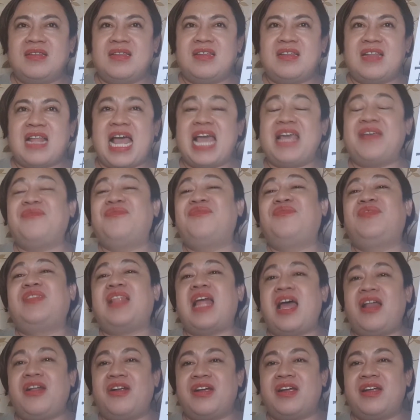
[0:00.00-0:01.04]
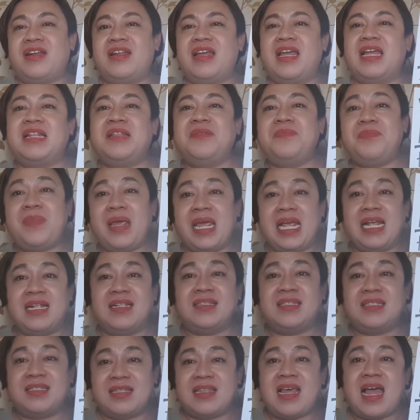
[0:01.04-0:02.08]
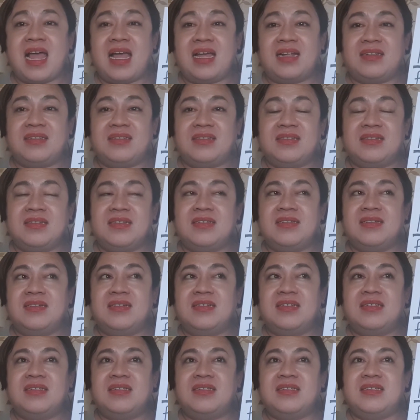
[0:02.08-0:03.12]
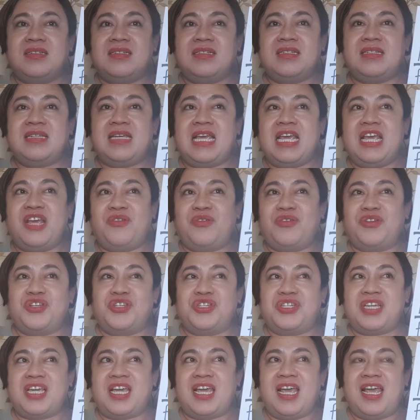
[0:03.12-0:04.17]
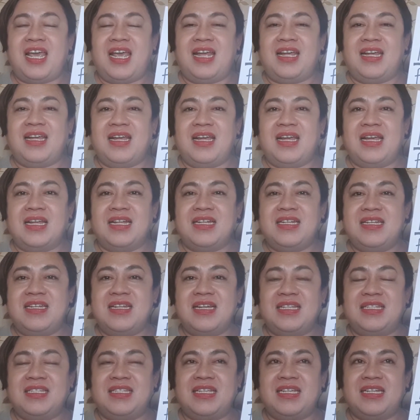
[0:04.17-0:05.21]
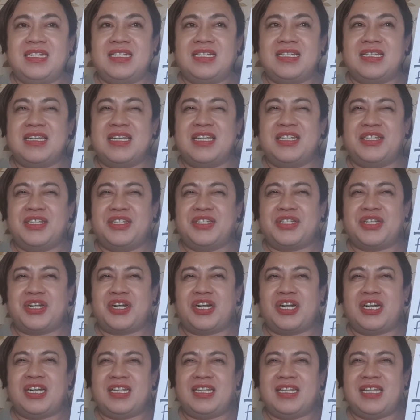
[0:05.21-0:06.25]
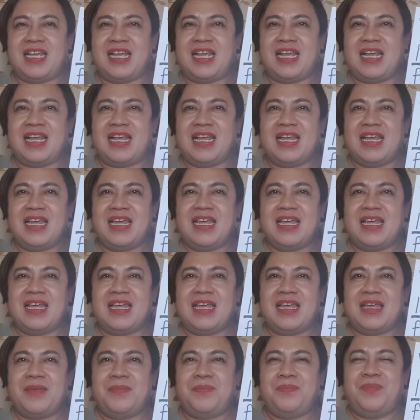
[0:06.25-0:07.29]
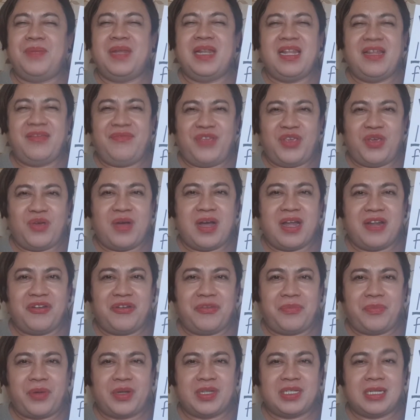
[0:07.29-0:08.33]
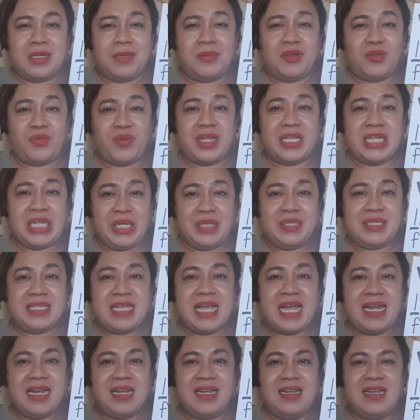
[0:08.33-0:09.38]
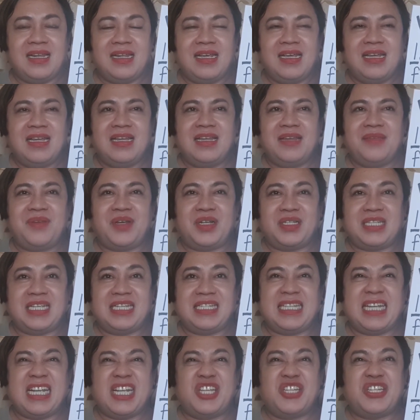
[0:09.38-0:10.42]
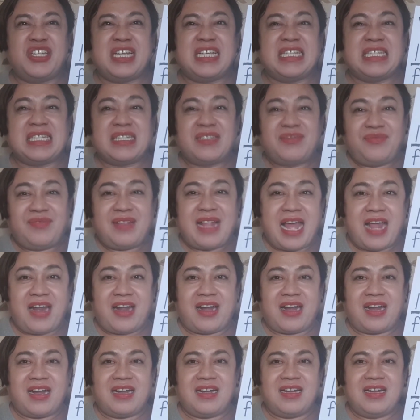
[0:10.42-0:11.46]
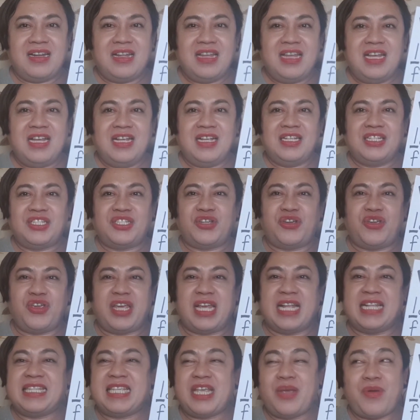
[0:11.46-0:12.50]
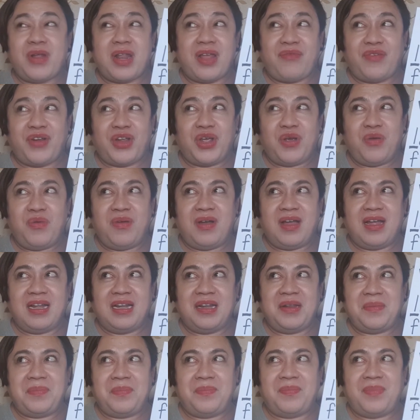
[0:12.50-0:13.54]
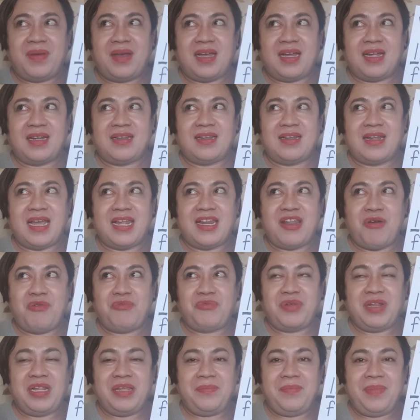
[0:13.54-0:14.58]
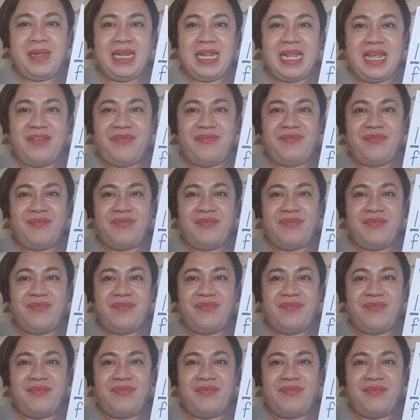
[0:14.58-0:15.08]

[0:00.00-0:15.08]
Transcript: I'm flattered, it means that he or she doesn't necessarily believe you 100% about what you said, because he said she's flattered. So you can say whatever you want, but I don't really believe